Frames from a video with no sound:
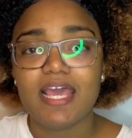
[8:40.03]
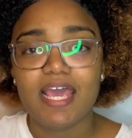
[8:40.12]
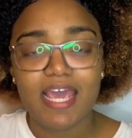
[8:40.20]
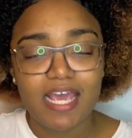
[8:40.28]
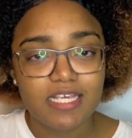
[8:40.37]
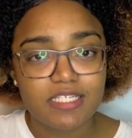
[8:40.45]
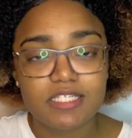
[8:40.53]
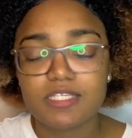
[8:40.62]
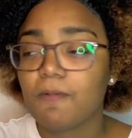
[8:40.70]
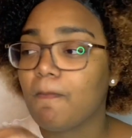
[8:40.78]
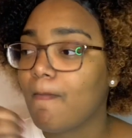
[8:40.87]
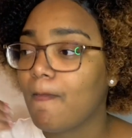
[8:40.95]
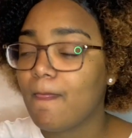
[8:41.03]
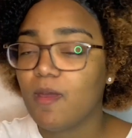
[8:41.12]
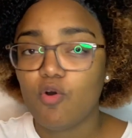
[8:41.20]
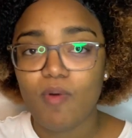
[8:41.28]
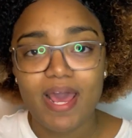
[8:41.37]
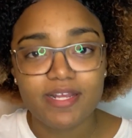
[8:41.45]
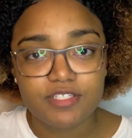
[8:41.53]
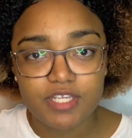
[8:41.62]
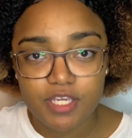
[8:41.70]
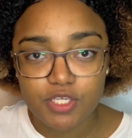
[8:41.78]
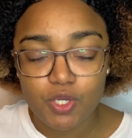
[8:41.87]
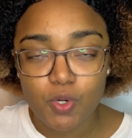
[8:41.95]
is
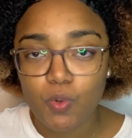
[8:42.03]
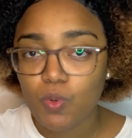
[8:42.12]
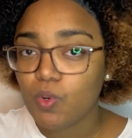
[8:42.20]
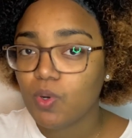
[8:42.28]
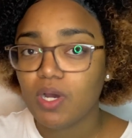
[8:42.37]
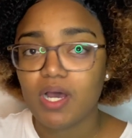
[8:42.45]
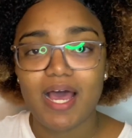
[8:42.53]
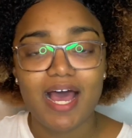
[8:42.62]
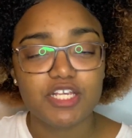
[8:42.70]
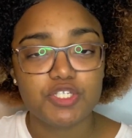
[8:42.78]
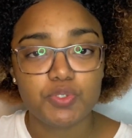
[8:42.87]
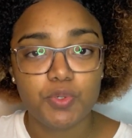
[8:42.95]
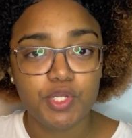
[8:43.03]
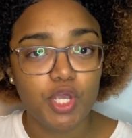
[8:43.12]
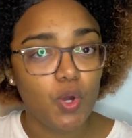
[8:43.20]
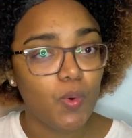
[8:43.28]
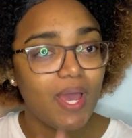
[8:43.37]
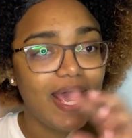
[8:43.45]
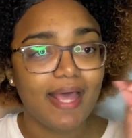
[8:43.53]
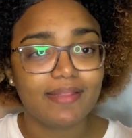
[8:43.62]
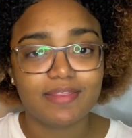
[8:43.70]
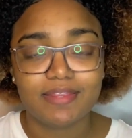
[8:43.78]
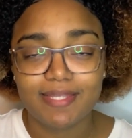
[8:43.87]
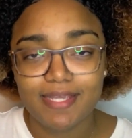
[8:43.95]
renting you a studio at
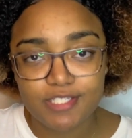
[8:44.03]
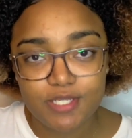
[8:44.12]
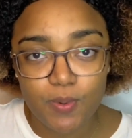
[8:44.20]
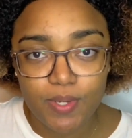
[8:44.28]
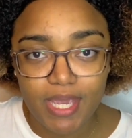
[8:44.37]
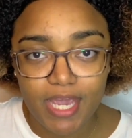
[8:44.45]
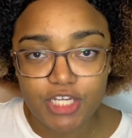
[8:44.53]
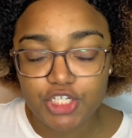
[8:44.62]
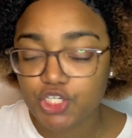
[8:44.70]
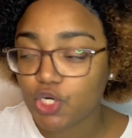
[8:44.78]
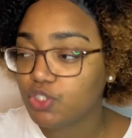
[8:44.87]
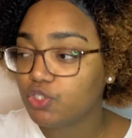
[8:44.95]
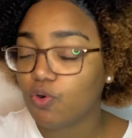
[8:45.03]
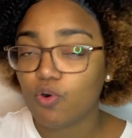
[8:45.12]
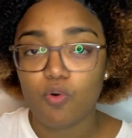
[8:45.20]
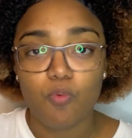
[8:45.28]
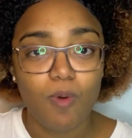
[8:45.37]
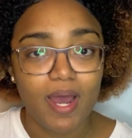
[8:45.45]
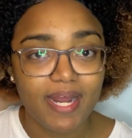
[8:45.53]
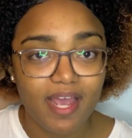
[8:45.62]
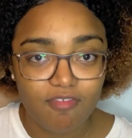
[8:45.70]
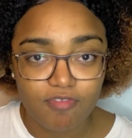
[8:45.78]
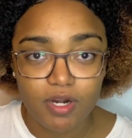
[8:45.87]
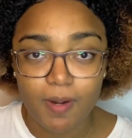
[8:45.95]
this location or
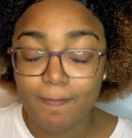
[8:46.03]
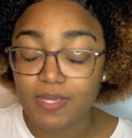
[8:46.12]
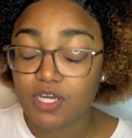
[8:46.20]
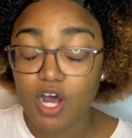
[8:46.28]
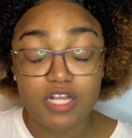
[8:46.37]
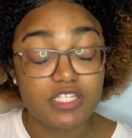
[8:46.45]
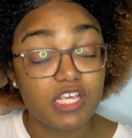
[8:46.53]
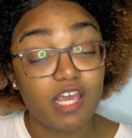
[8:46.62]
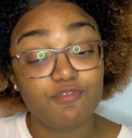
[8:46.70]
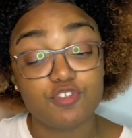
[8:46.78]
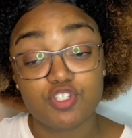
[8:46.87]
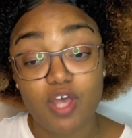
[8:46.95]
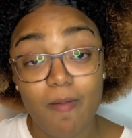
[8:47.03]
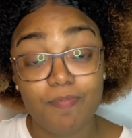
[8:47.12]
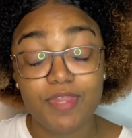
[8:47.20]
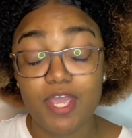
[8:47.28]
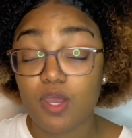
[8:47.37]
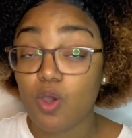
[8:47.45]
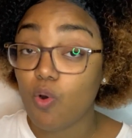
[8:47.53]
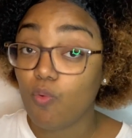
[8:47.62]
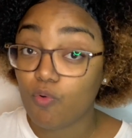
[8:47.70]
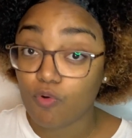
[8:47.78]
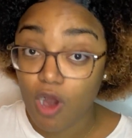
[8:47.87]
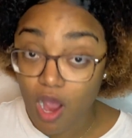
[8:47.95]
whatever. Because if something
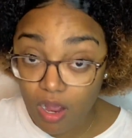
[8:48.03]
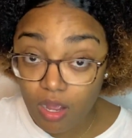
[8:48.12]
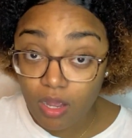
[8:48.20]
goes wrong,